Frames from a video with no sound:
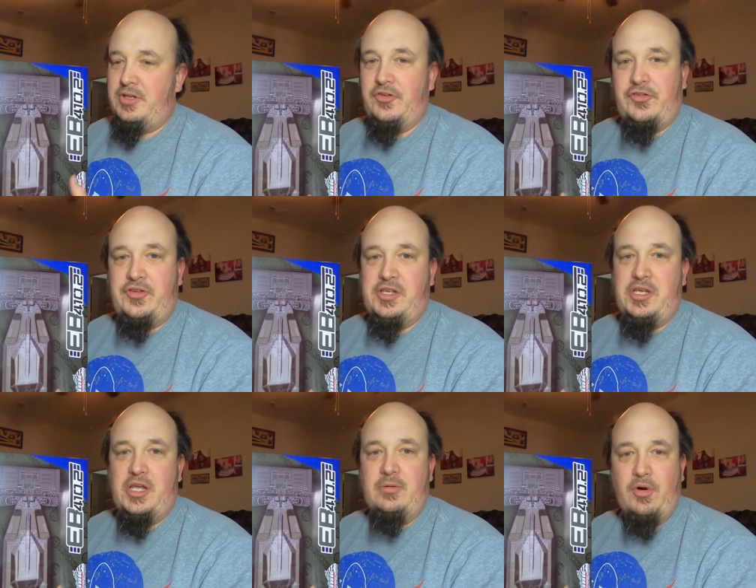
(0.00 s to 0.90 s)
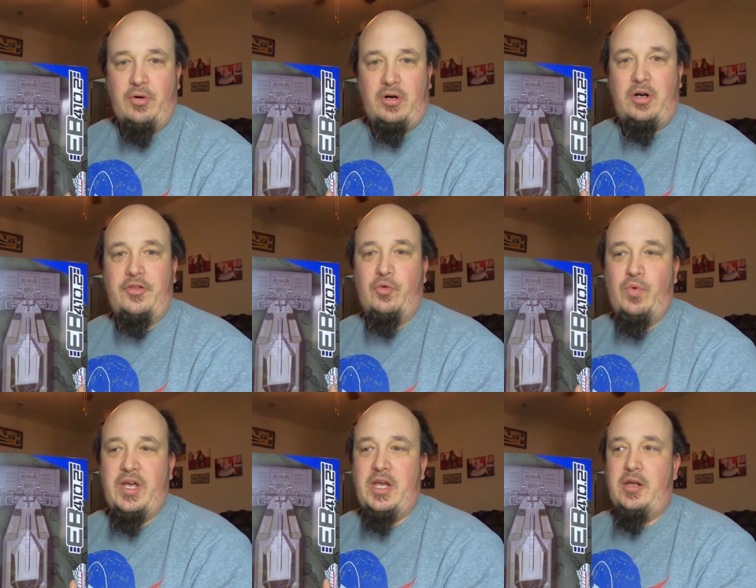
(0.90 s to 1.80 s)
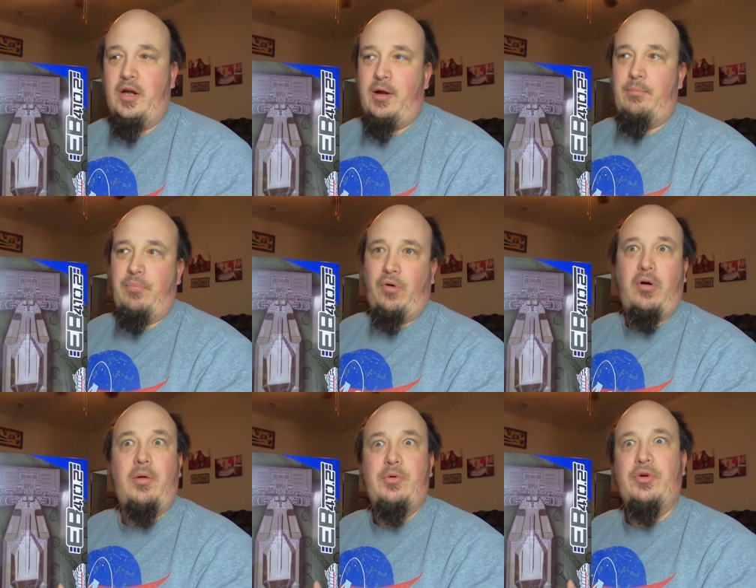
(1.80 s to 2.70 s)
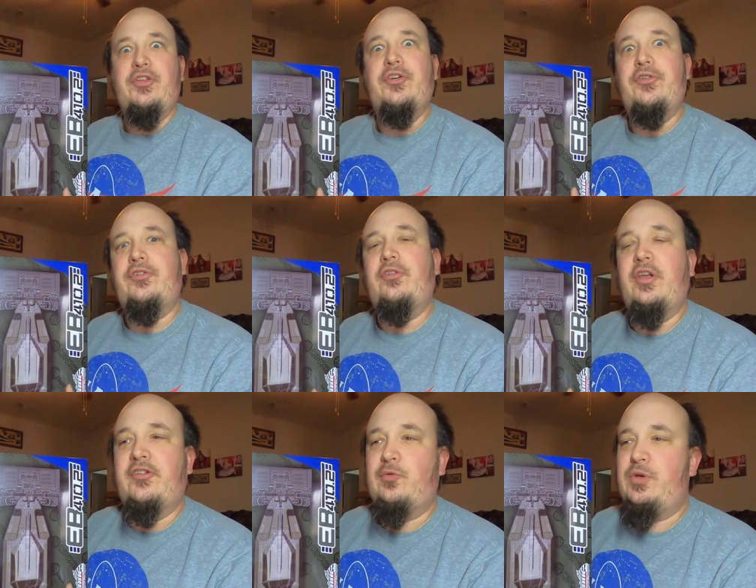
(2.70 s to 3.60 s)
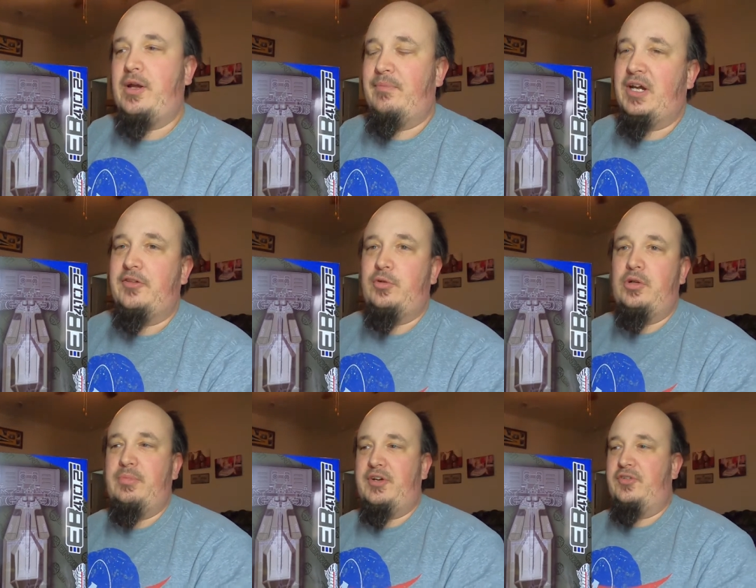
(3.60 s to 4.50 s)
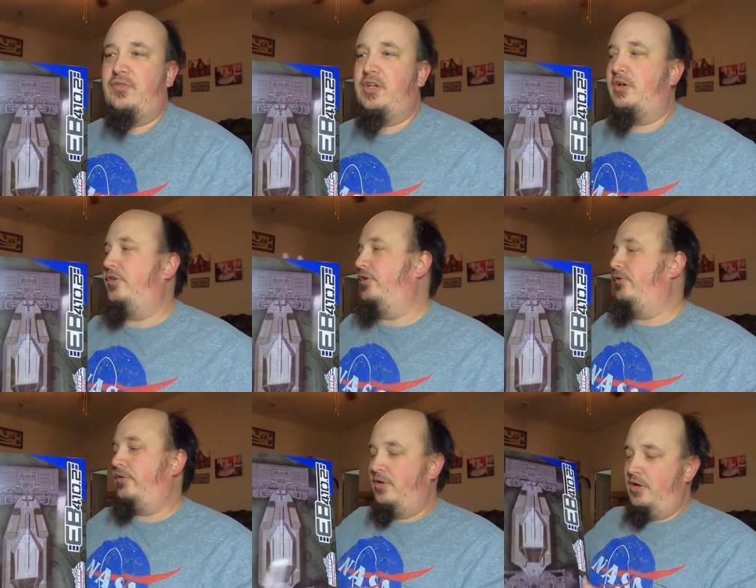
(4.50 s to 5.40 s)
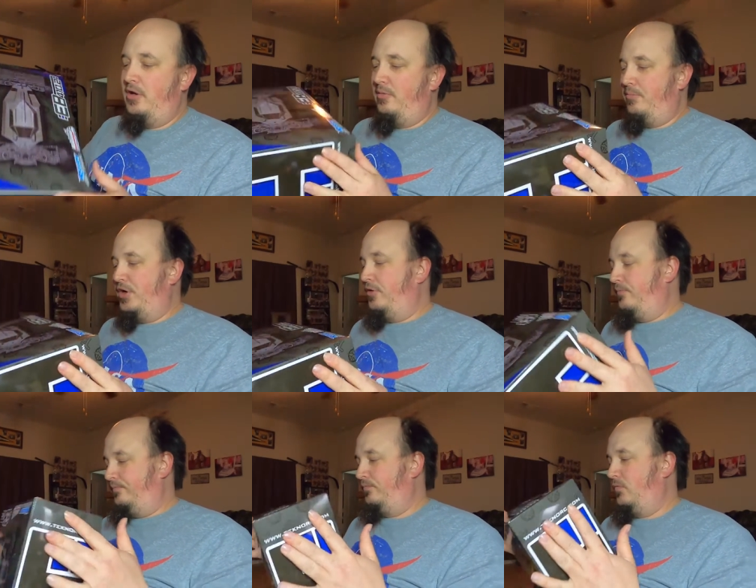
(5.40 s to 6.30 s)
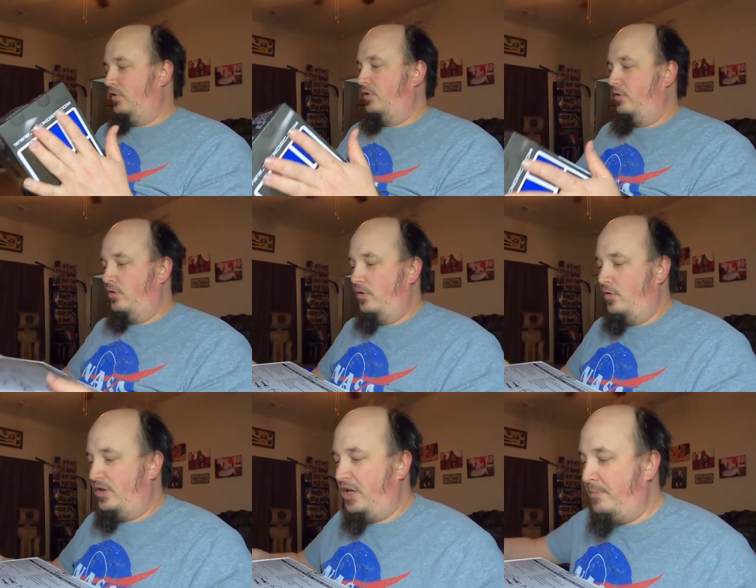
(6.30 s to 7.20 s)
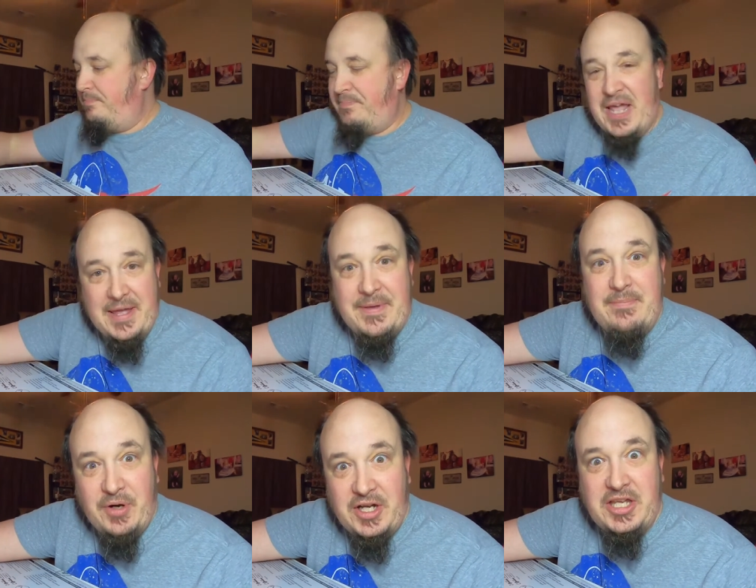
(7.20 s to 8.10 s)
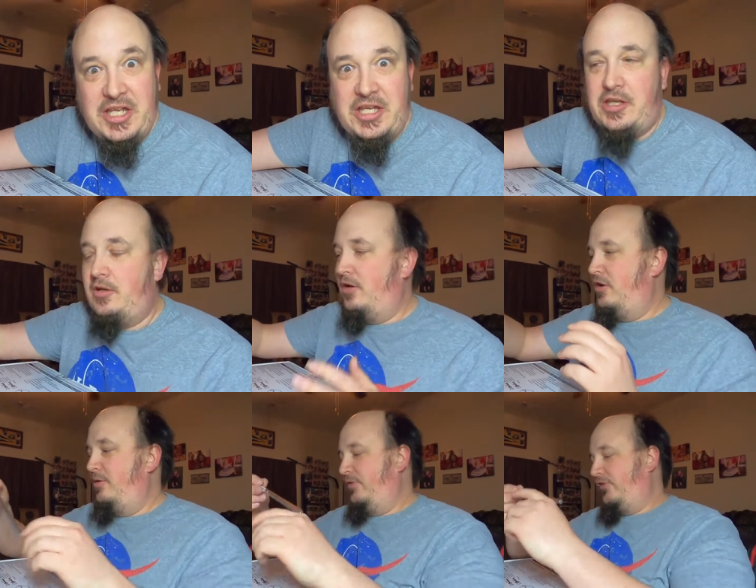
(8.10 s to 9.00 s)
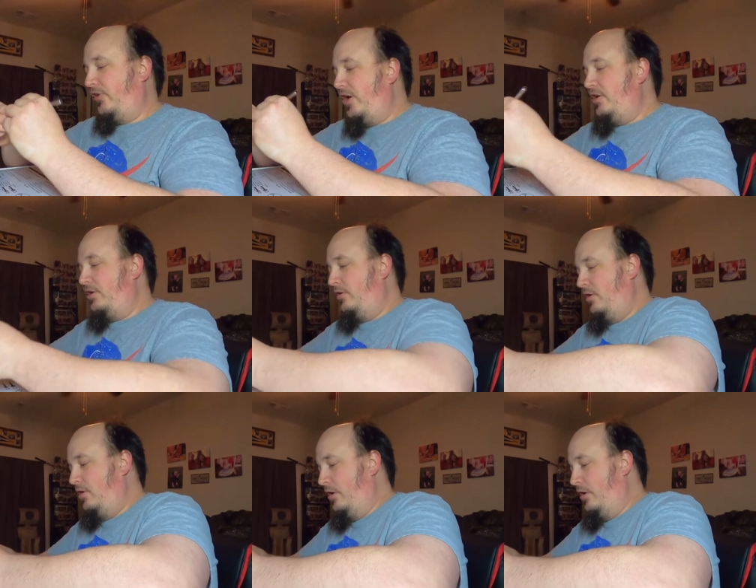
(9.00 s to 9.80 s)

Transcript: ESC and the motor are on the way. I probably won't get those until next week. I'm not gonna do an unboxing video on those, but got a baby buggy. Excited.